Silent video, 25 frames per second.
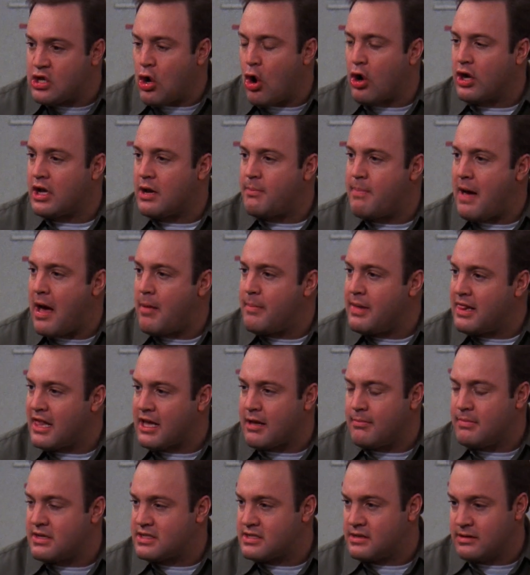talking about me
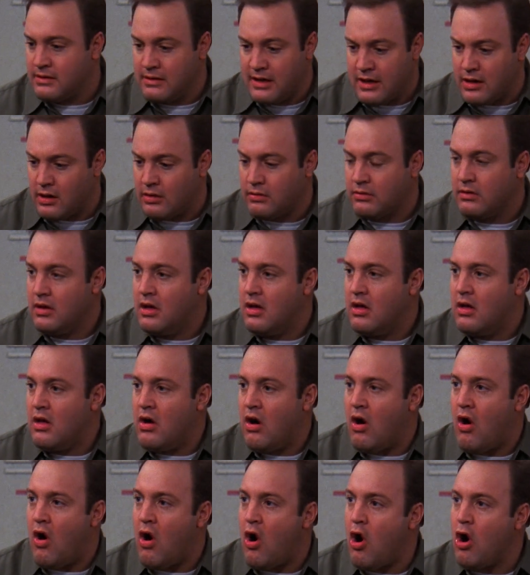like I'm this little,
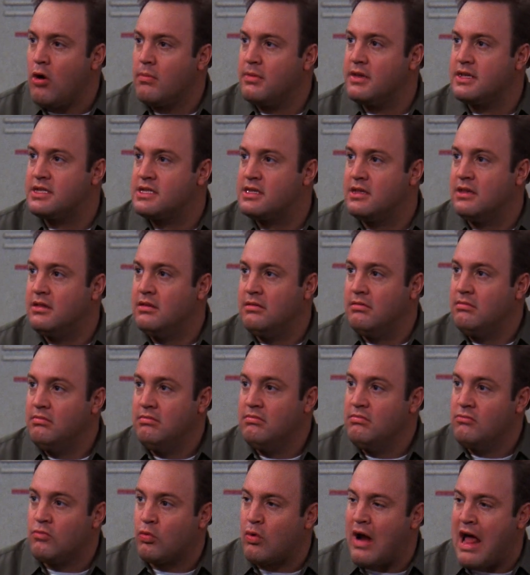harmless,
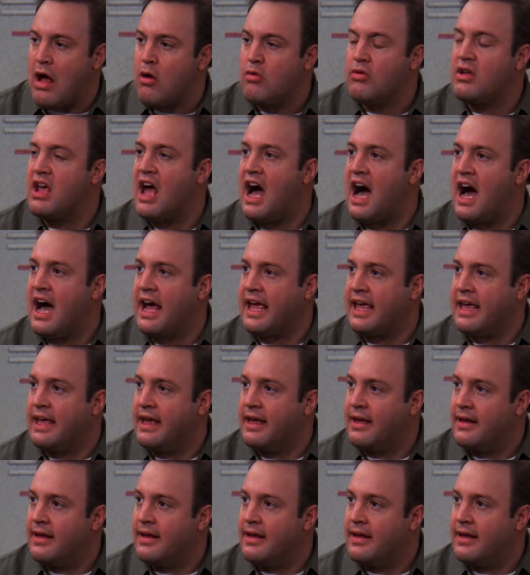round guy.